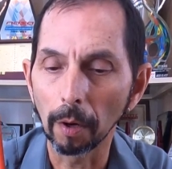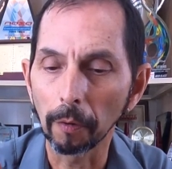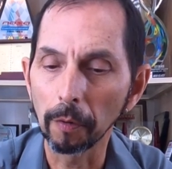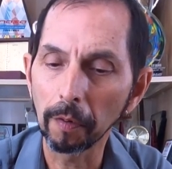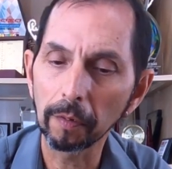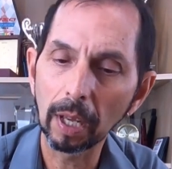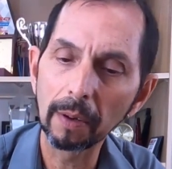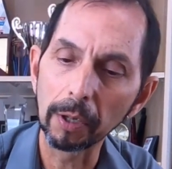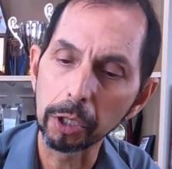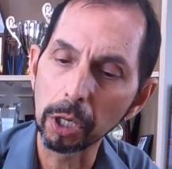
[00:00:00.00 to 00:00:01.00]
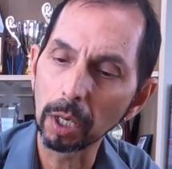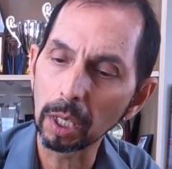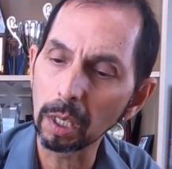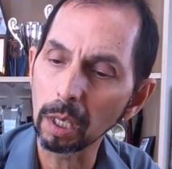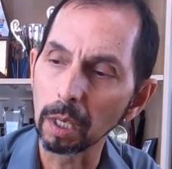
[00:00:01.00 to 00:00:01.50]
So this is kind of a
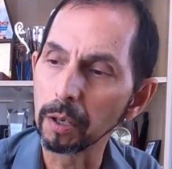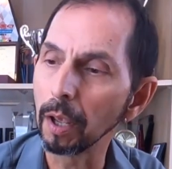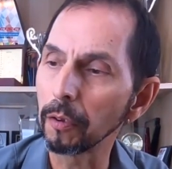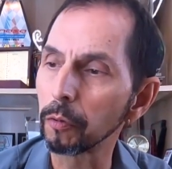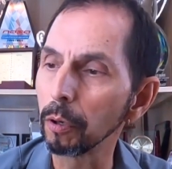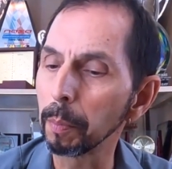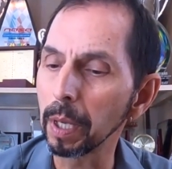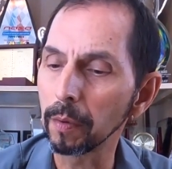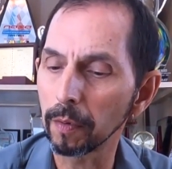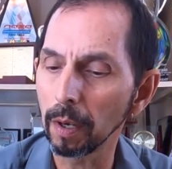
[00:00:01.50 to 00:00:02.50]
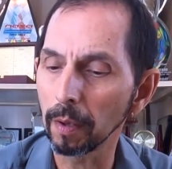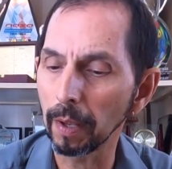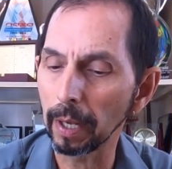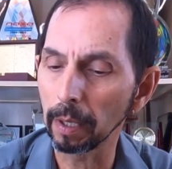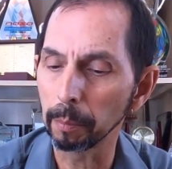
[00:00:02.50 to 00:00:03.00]
chunky industrial piece. It's not
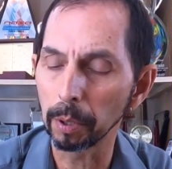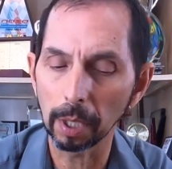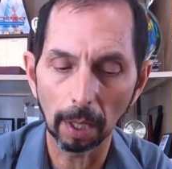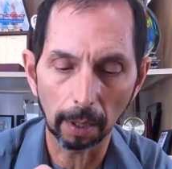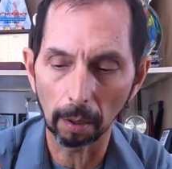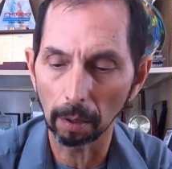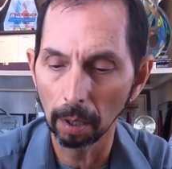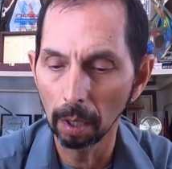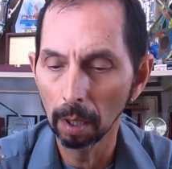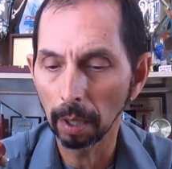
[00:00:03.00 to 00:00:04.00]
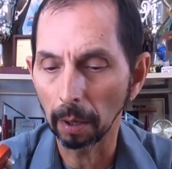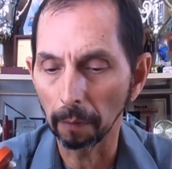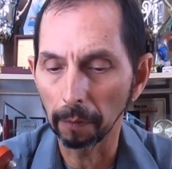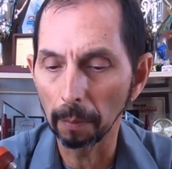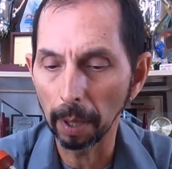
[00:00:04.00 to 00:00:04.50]
exactly pretty like our
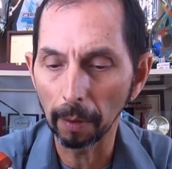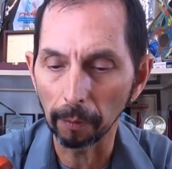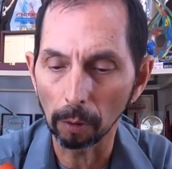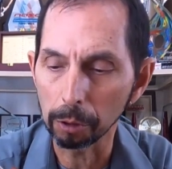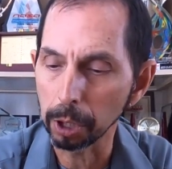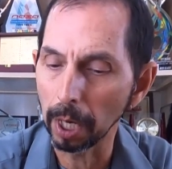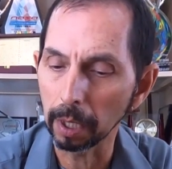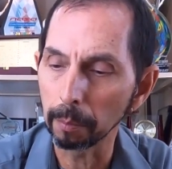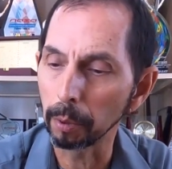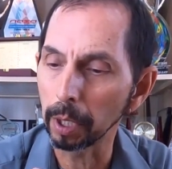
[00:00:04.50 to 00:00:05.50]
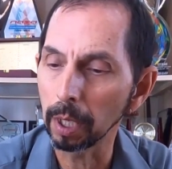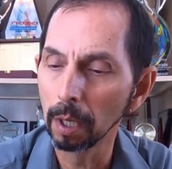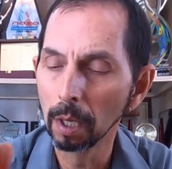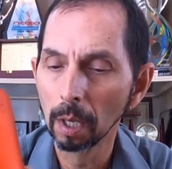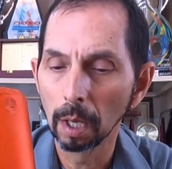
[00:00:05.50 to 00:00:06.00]
front mounts are all shiny and pretty.
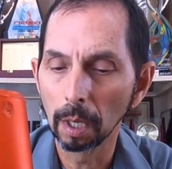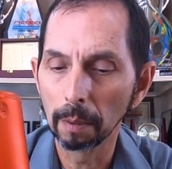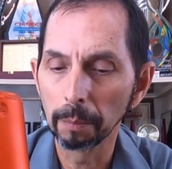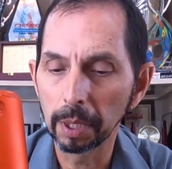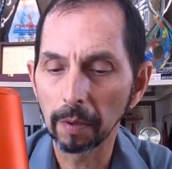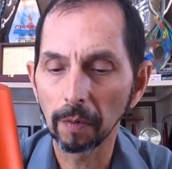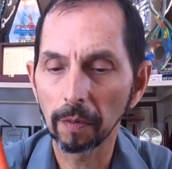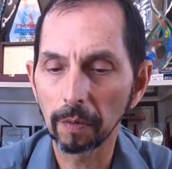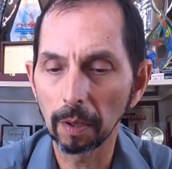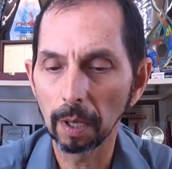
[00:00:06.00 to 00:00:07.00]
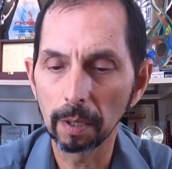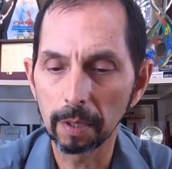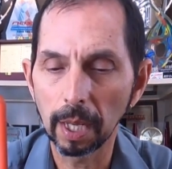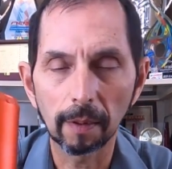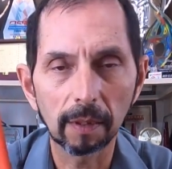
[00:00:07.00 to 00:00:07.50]
But this is,
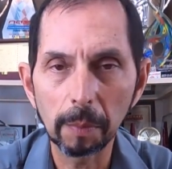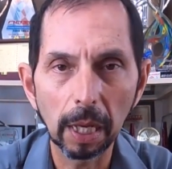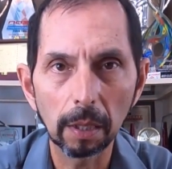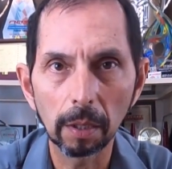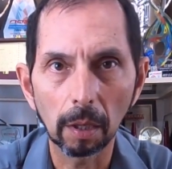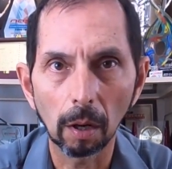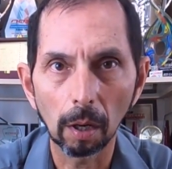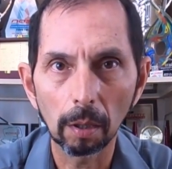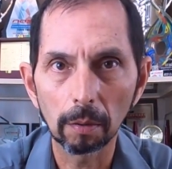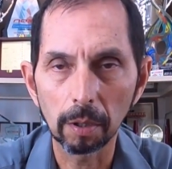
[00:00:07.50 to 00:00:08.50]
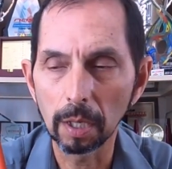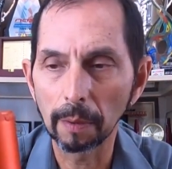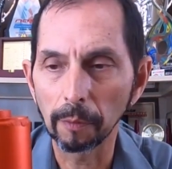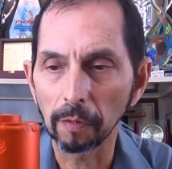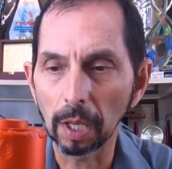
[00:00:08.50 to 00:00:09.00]
it's going to be hidden in the car. You
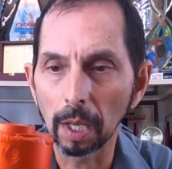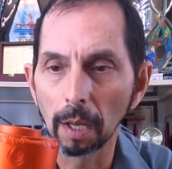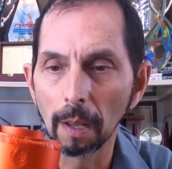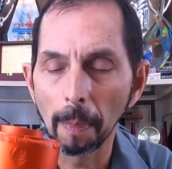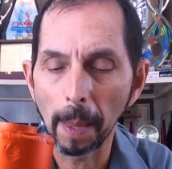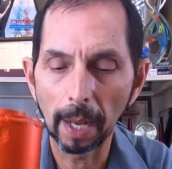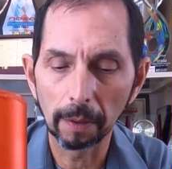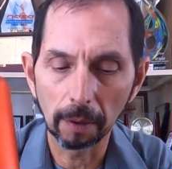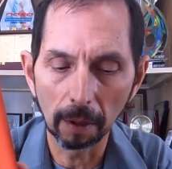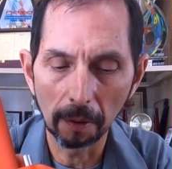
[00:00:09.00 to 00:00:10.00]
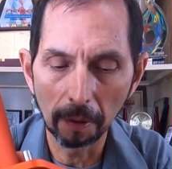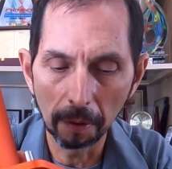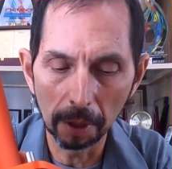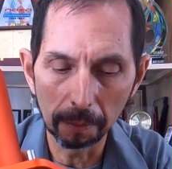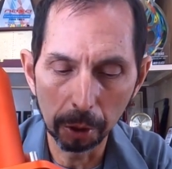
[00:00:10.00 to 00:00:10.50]
never see it. And
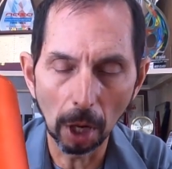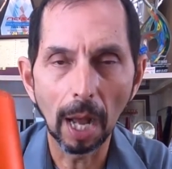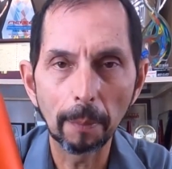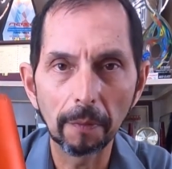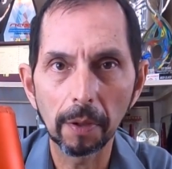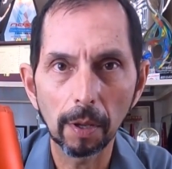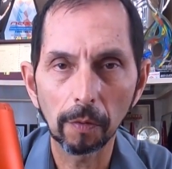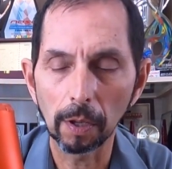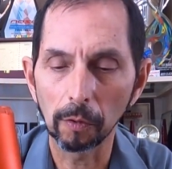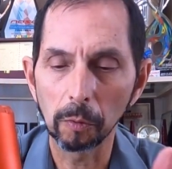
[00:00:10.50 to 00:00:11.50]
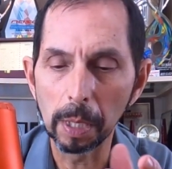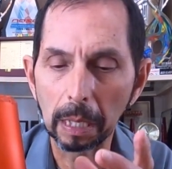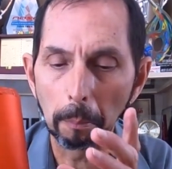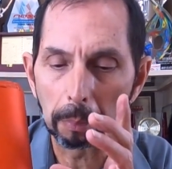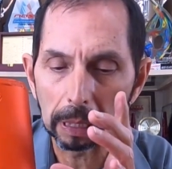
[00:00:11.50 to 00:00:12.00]
the job of this is to be
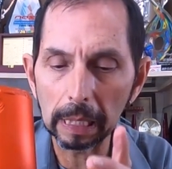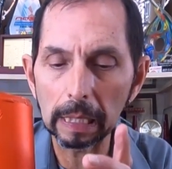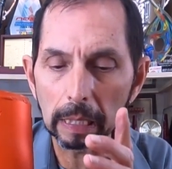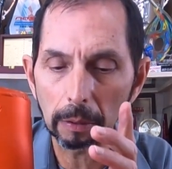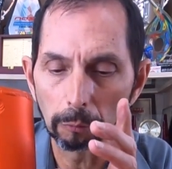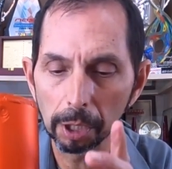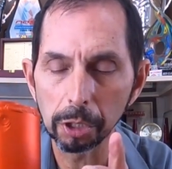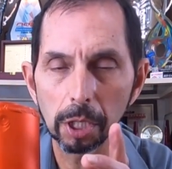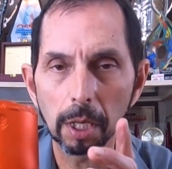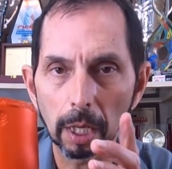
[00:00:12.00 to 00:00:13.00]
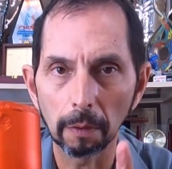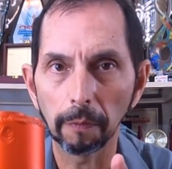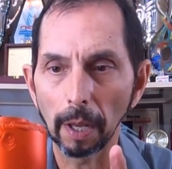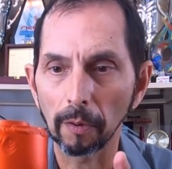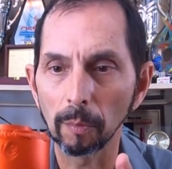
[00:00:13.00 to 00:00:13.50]
completely rigid,
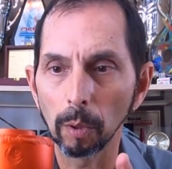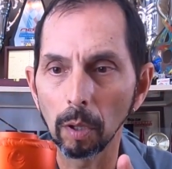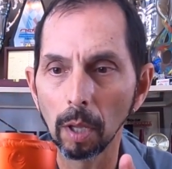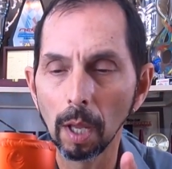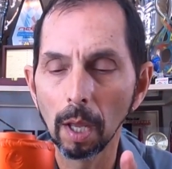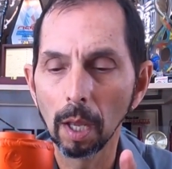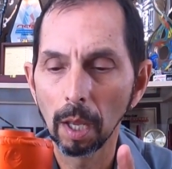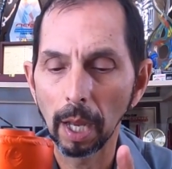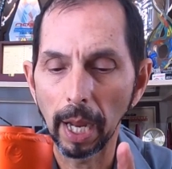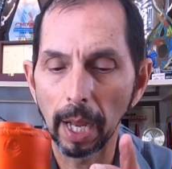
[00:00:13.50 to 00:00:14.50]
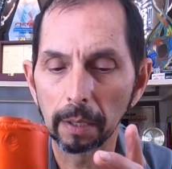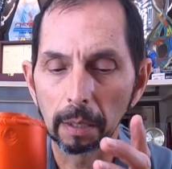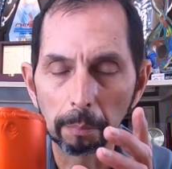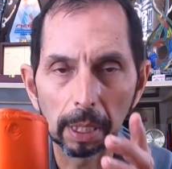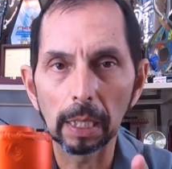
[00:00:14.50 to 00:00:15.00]
inflexible, and
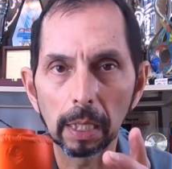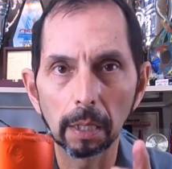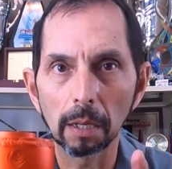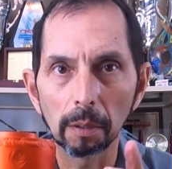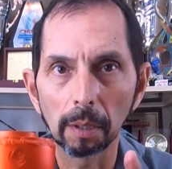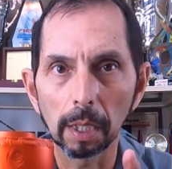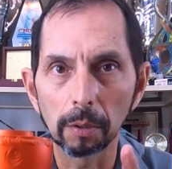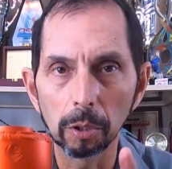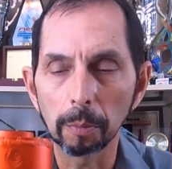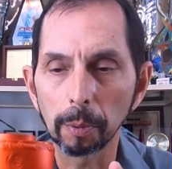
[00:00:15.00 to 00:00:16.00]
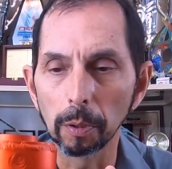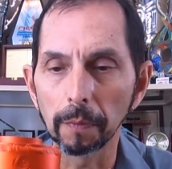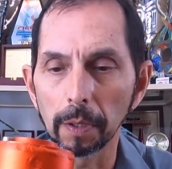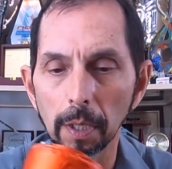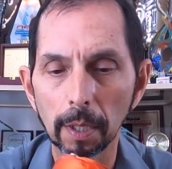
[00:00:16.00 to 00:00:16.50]
completely and utterly nuke-proof.
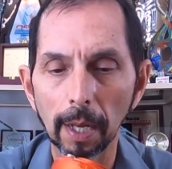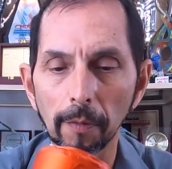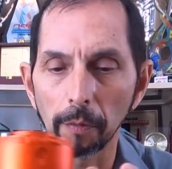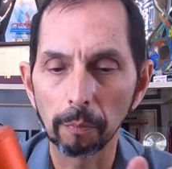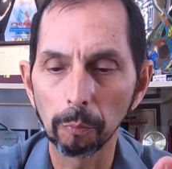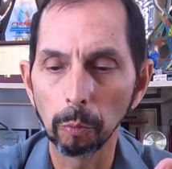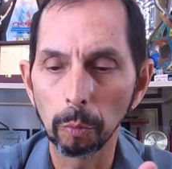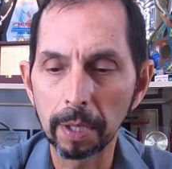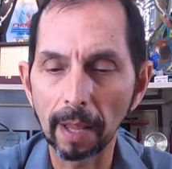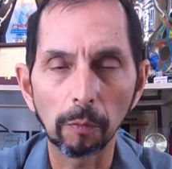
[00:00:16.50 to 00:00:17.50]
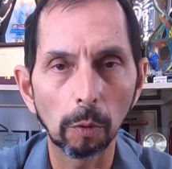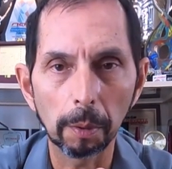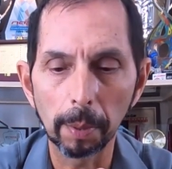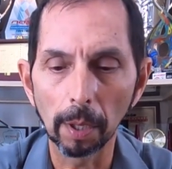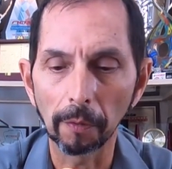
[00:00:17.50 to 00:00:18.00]
And that's what we
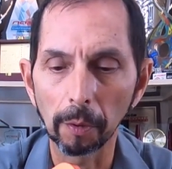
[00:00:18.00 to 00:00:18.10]
built.